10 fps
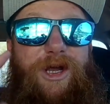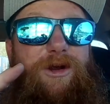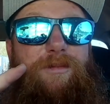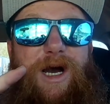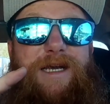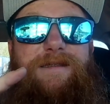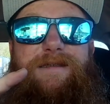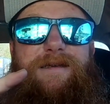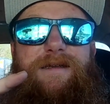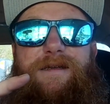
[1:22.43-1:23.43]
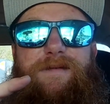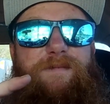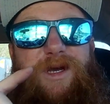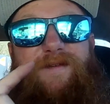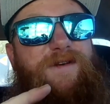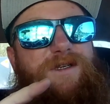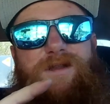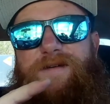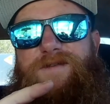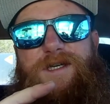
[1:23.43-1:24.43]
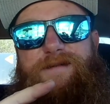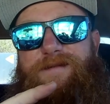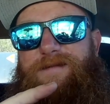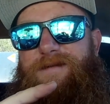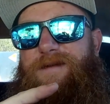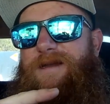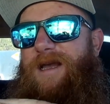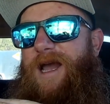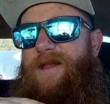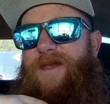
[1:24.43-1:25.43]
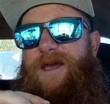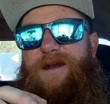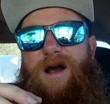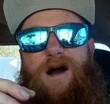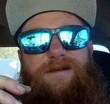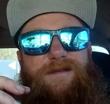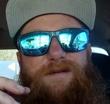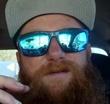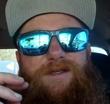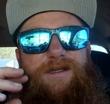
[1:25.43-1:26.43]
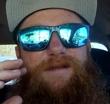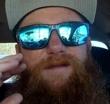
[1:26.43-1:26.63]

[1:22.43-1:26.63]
bigger bites. Big fish love jigs. And then also just